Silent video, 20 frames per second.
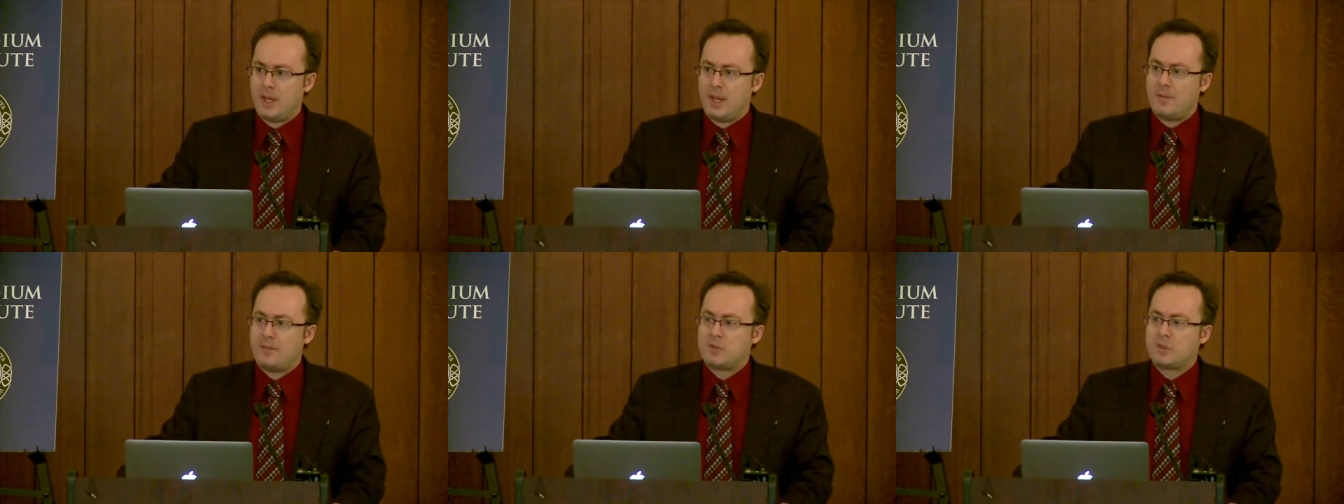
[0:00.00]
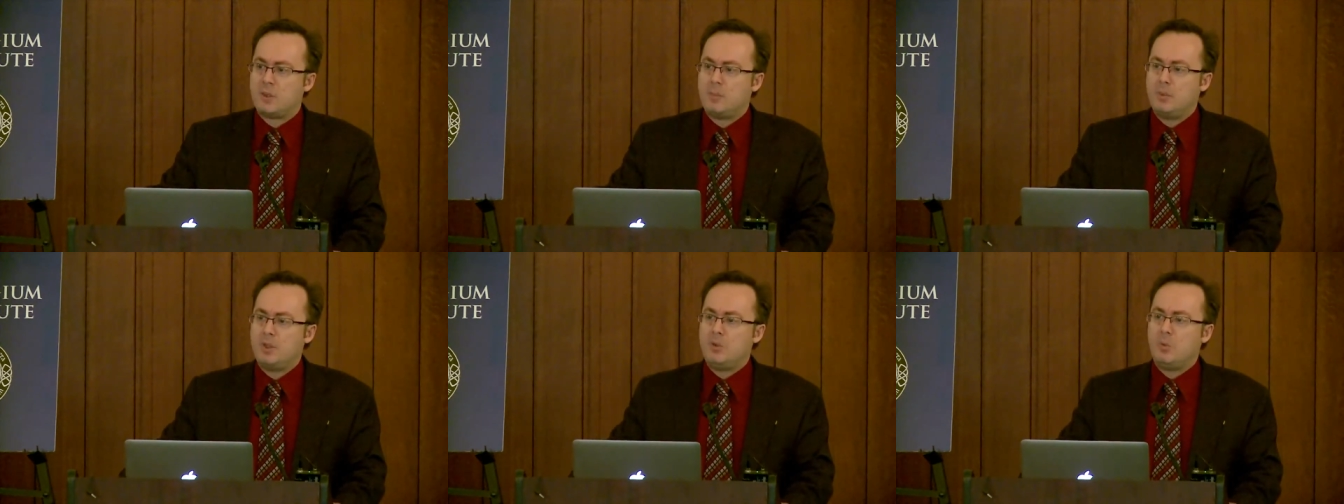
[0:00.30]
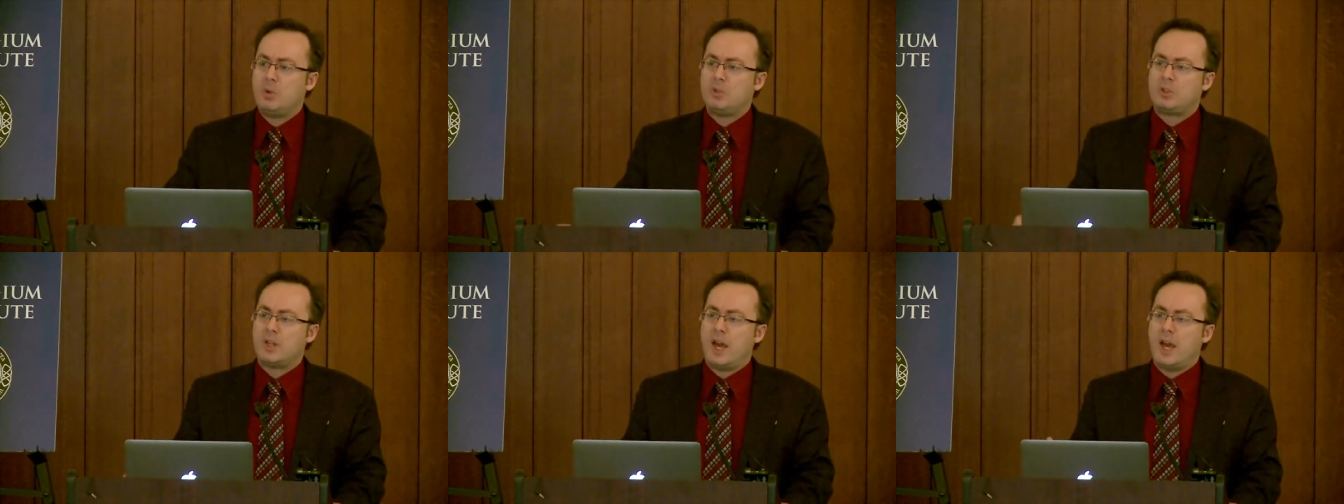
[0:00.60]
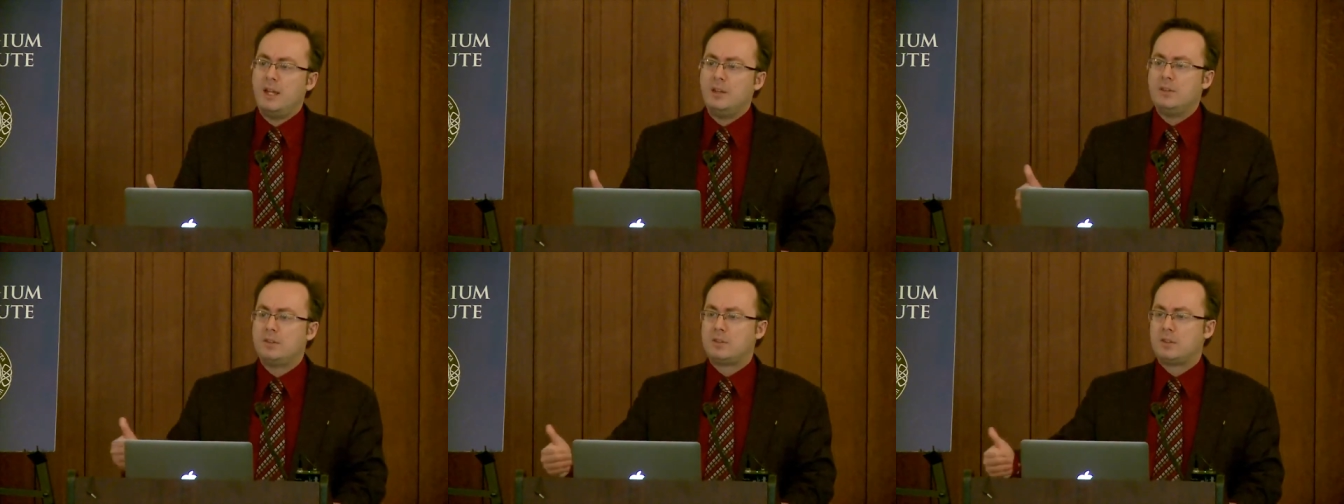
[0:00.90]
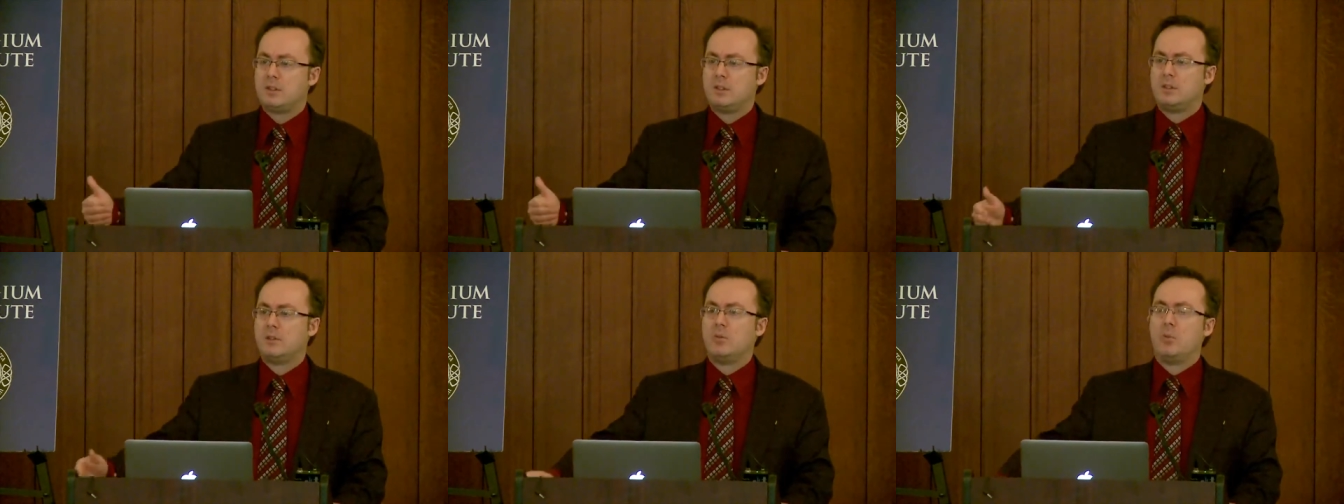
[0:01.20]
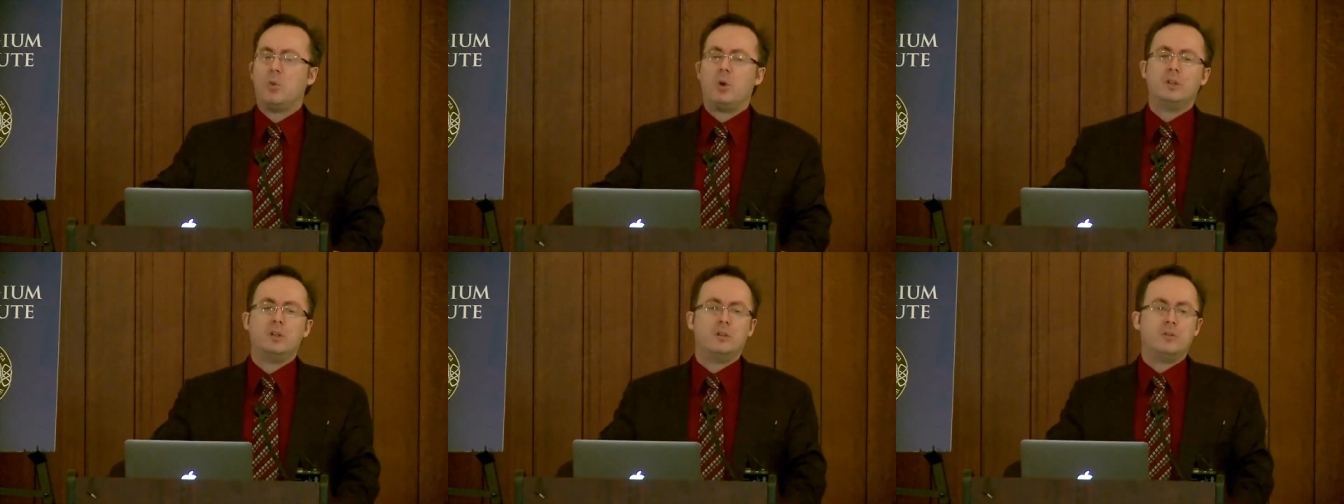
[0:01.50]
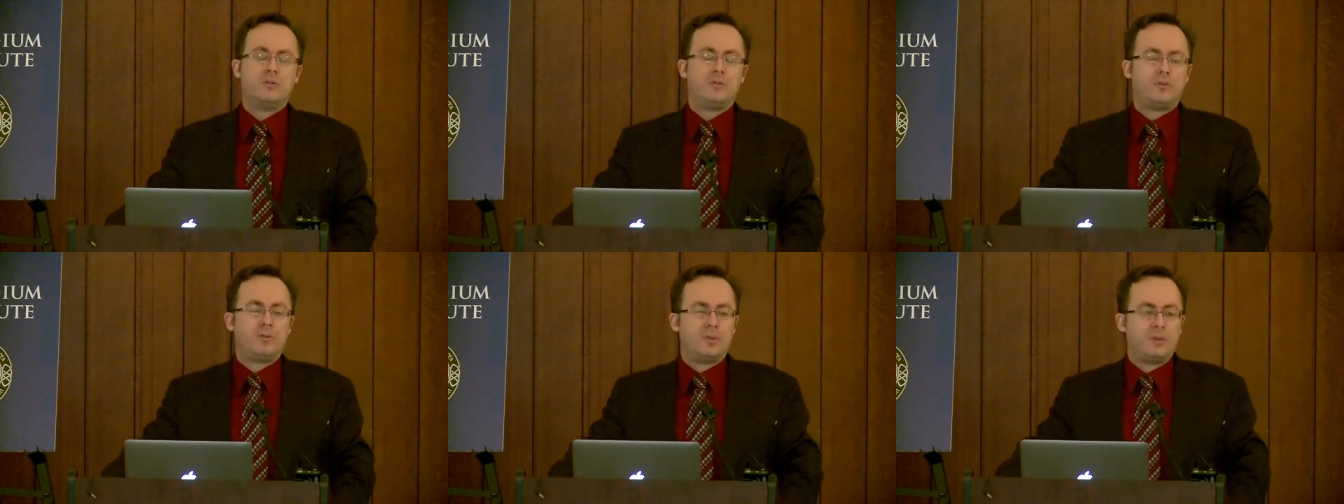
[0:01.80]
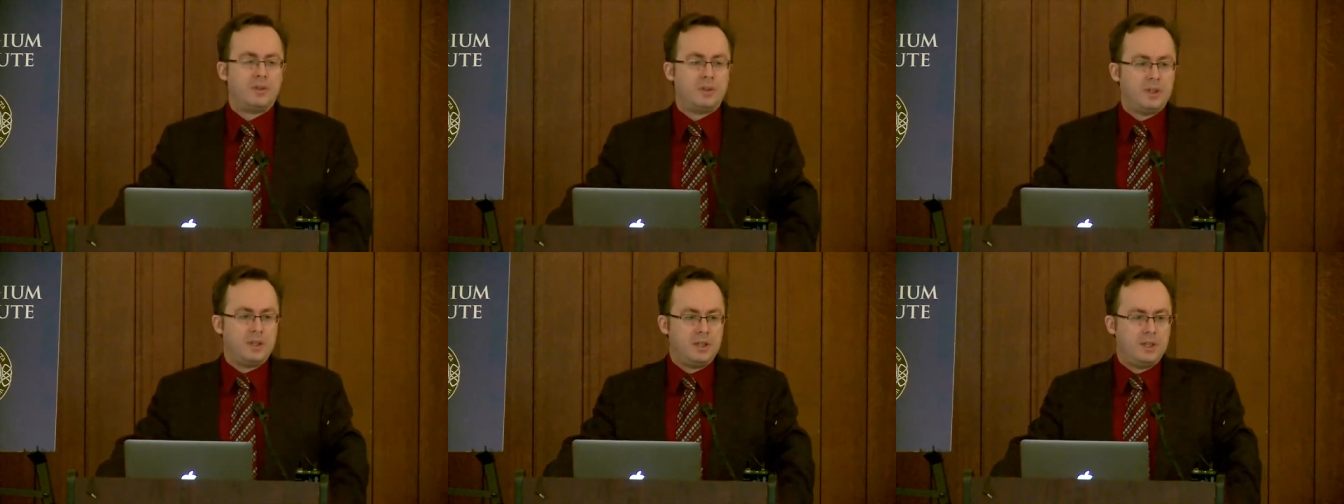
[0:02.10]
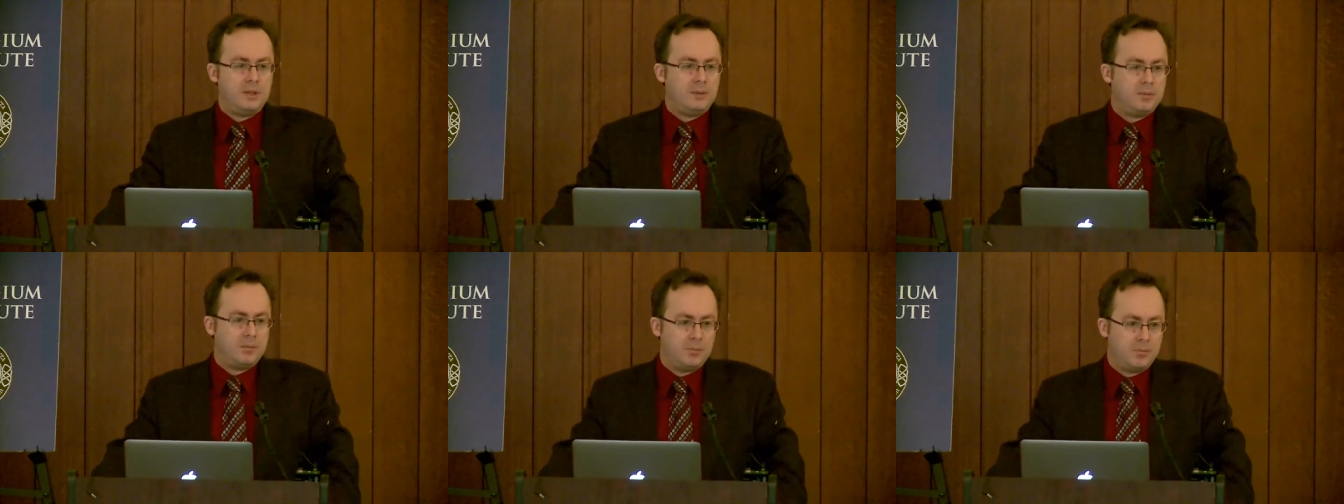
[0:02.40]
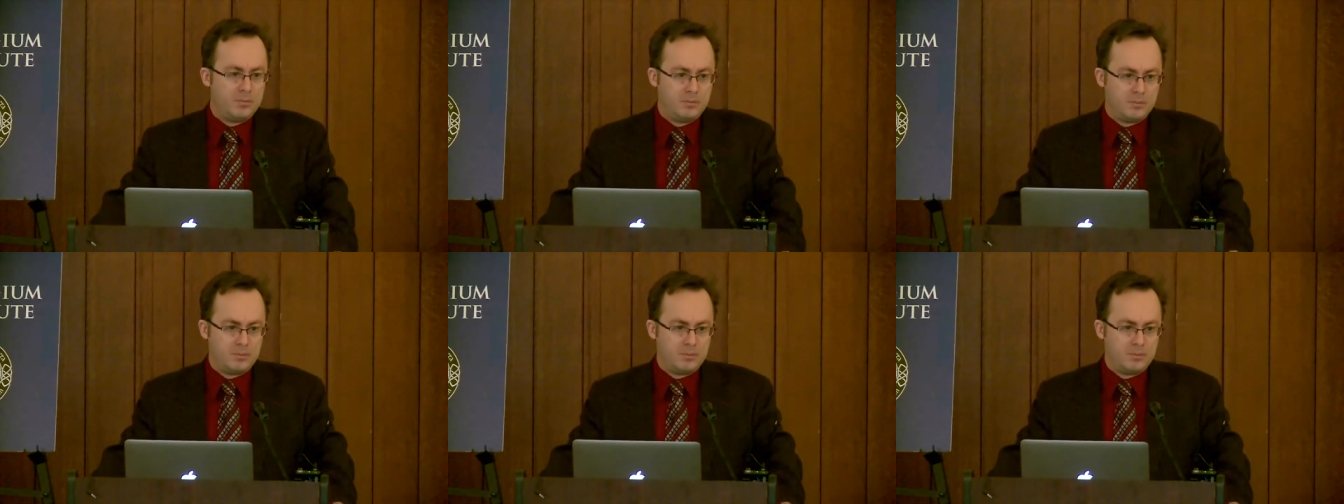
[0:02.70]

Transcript: if somebody were to enter one of the